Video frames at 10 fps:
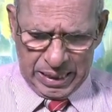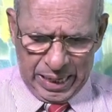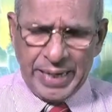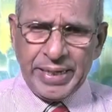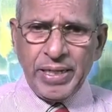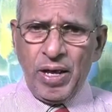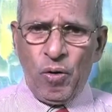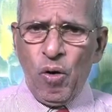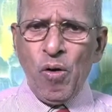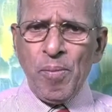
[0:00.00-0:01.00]
And the
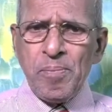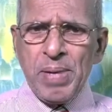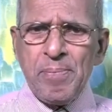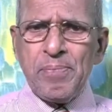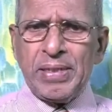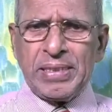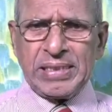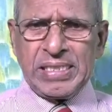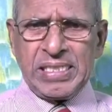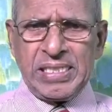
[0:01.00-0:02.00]
home
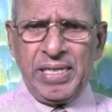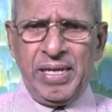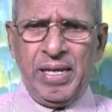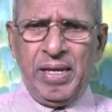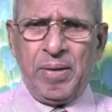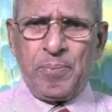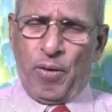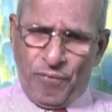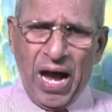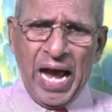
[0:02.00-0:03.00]
members
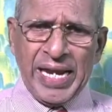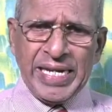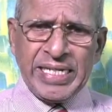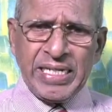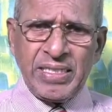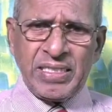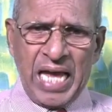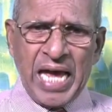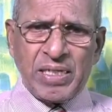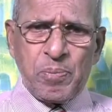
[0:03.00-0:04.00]
provide
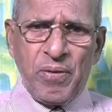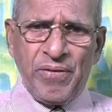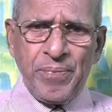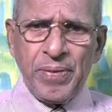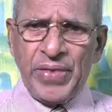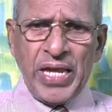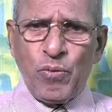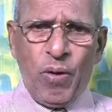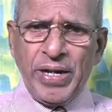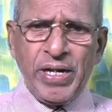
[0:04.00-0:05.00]
that
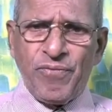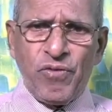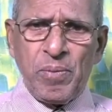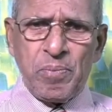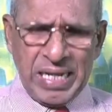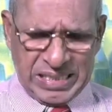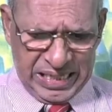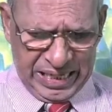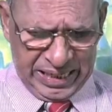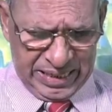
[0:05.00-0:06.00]
wonderful
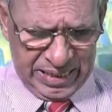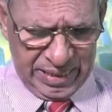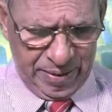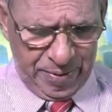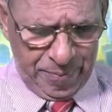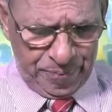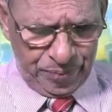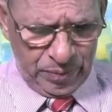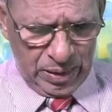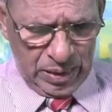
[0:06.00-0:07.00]
blessing.
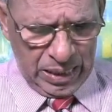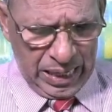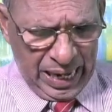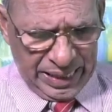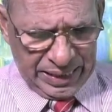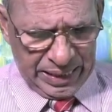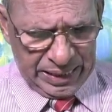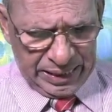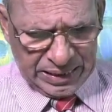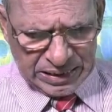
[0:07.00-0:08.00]
And
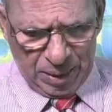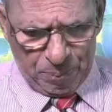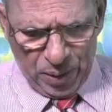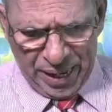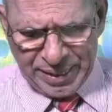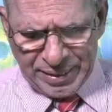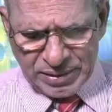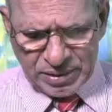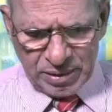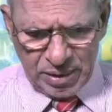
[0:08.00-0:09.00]
it is a
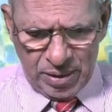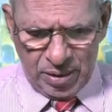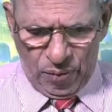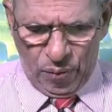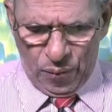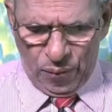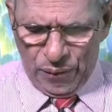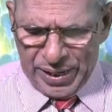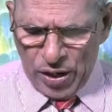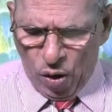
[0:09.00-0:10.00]
place
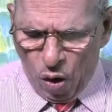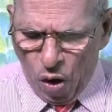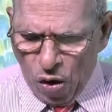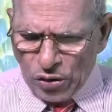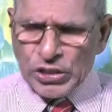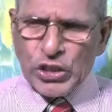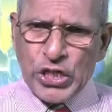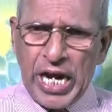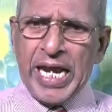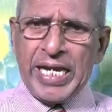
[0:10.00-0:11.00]
we all
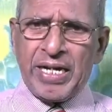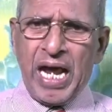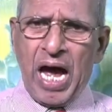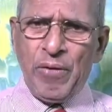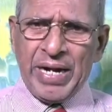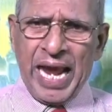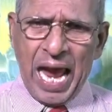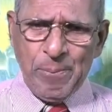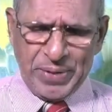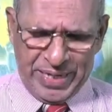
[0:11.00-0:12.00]
share our
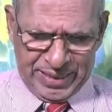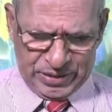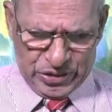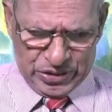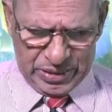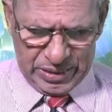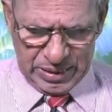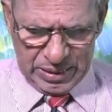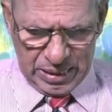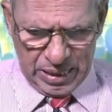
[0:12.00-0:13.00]
happiness
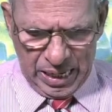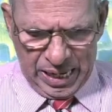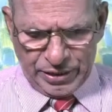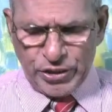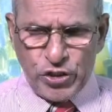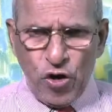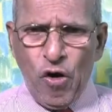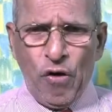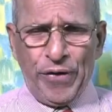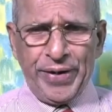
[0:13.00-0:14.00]
and
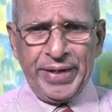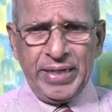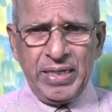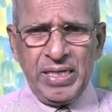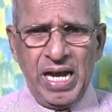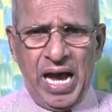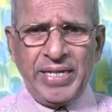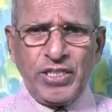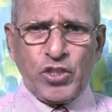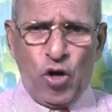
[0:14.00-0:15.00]
joy
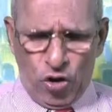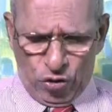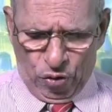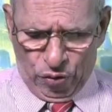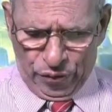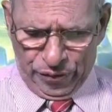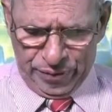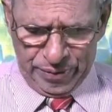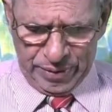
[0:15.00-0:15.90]
and sorrow.